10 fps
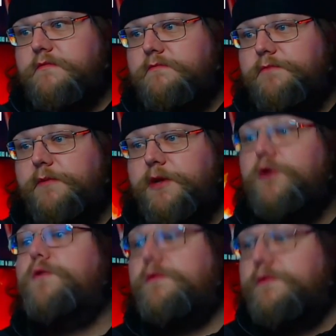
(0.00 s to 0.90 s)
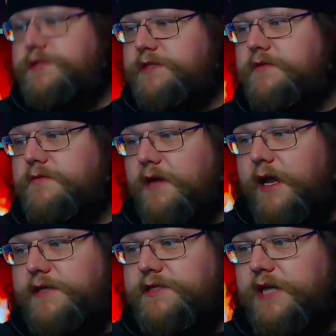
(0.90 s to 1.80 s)
bemused
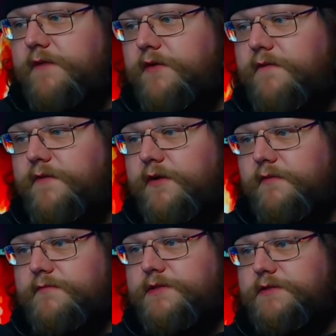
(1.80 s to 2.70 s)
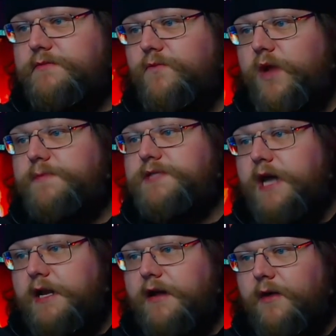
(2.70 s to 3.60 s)
at Severin Films'
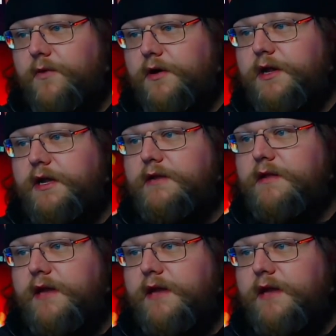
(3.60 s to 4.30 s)
website not working.